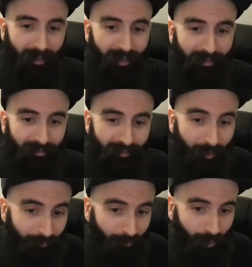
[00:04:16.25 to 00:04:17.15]
and
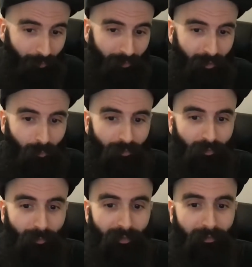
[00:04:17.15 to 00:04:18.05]
therefore I really want
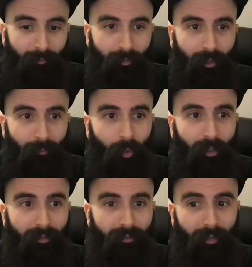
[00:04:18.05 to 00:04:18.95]
to spend some time
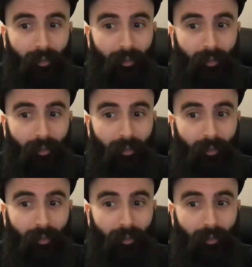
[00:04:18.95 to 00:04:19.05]
on it.